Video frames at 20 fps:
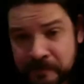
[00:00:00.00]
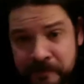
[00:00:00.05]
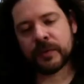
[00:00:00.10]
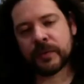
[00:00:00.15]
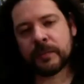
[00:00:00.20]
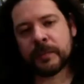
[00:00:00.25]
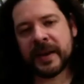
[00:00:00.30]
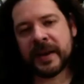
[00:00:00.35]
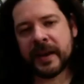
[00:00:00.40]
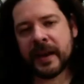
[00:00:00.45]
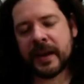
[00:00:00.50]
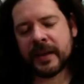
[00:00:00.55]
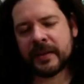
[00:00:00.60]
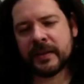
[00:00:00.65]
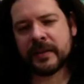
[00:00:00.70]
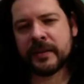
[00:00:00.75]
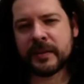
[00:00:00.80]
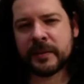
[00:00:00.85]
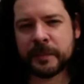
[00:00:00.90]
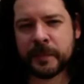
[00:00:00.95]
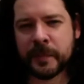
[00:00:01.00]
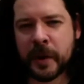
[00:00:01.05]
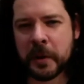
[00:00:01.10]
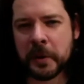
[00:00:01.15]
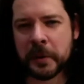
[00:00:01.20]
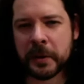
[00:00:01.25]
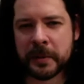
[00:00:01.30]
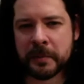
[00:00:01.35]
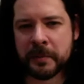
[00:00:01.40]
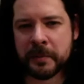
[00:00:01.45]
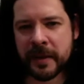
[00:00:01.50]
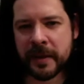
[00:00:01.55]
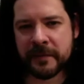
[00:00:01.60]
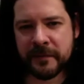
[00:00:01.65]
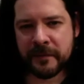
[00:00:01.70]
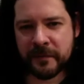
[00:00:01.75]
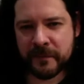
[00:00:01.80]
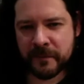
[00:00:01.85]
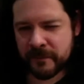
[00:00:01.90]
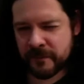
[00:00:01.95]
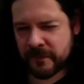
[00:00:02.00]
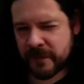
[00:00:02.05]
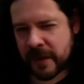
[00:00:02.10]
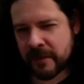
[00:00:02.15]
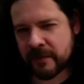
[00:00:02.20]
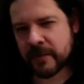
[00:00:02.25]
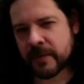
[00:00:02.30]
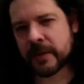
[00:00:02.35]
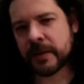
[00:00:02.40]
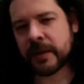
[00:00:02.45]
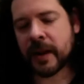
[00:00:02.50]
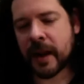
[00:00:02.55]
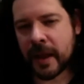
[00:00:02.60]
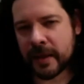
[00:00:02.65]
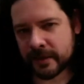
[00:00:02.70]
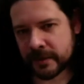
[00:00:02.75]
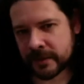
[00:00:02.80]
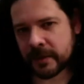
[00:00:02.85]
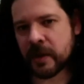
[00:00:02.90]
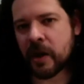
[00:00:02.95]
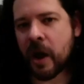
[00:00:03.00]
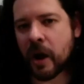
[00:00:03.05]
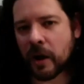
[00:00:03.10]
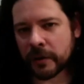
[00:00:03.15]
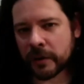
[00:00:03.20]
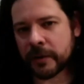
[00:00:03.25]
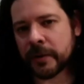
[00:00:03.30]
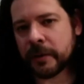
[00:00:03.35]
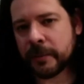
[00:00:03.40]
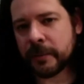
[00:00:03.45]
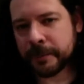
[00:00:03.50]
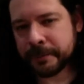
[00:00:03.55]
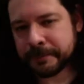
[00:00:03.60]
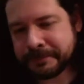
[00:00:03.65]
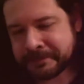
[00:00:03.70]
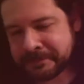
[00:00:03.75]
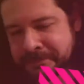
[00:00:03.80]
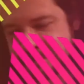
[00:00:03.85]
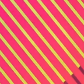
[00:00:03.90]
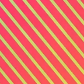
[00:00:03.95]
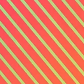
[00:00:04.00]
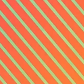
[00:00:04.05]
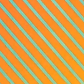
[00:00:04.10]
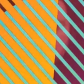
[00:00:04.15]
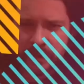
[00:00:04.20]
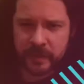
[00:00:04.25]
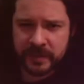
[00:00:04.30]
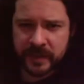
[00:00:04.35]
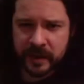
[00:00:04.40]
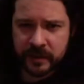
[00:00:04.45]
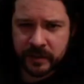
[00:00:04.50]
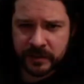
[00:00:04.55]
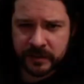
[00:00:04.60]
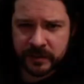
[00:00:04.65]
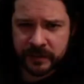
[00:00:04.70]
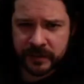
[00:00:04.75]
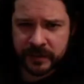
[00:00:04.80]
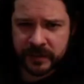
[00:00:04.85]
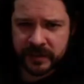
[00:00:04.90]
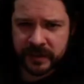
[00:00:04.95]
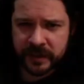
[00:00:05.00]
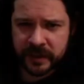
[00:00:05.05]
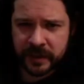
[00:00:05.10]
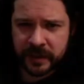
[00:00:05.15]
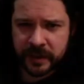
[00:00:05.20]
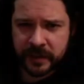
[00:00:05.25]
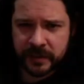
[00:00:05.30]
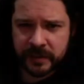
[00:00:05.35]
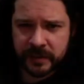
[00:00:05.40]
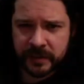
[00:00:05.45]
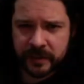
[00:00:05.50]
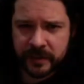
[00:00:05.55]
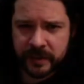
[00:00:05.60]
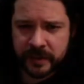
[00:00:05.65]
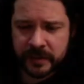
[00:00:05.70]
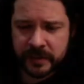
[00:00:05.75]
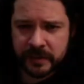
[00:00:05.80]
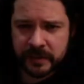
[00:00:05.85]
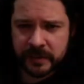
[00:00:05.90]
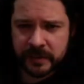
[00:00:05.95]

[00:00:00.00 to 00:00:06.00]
Manhattan's probably my favorite classic cocktail. It's the Sounds of the City series.